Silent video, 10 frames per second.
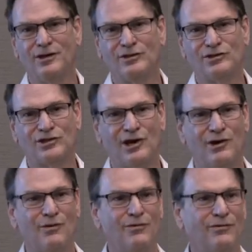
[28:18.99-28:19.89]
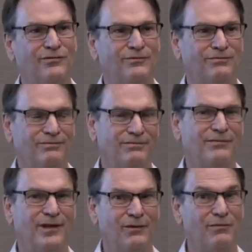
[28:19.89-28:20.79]
So
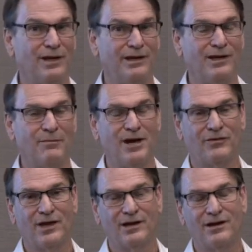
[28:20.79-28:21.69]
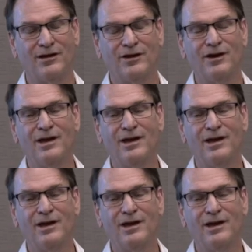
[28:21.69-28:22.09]
they really come out that color.